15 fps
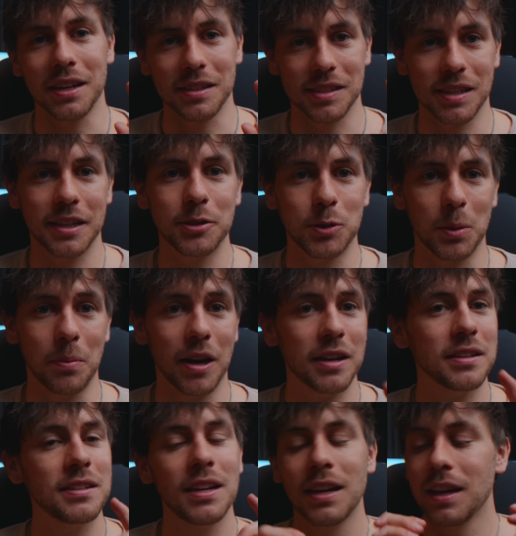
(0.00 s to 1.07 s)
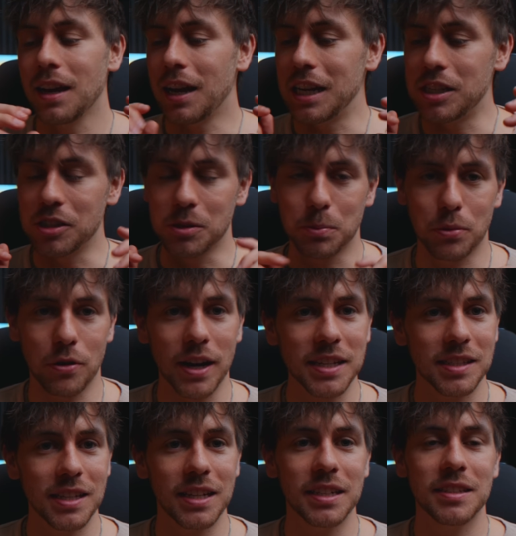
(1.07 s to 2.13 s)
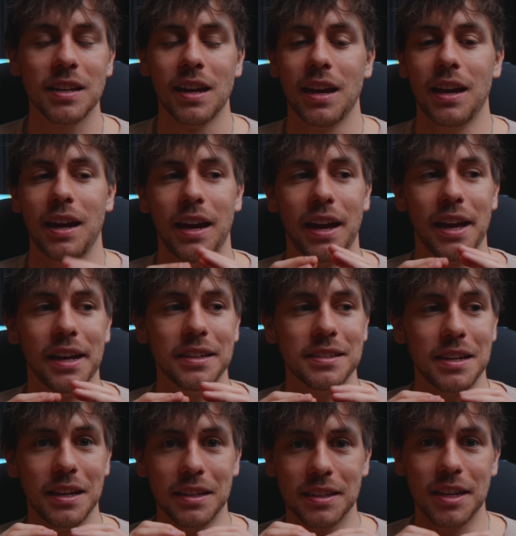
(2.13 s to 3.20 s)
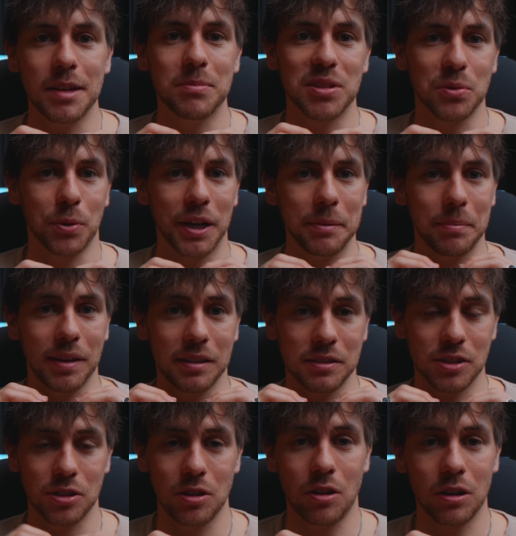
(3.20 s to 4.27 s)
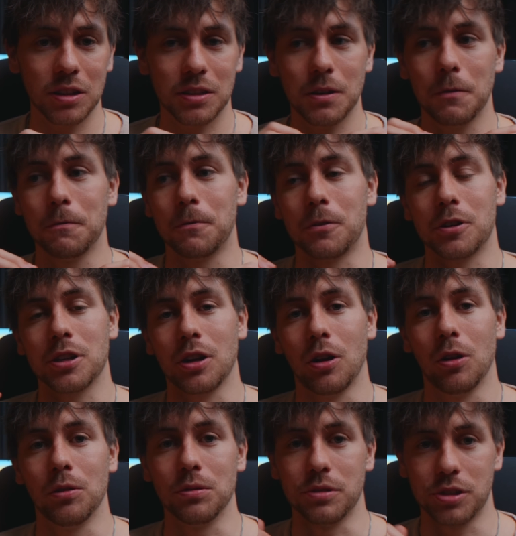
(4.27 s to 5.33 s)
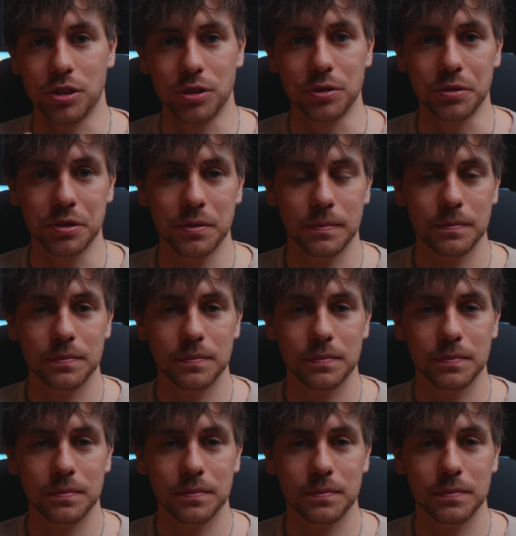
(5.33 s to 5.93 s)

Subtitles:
assign to a button. I just press it and it keeps the white balance locked for the whole shoot.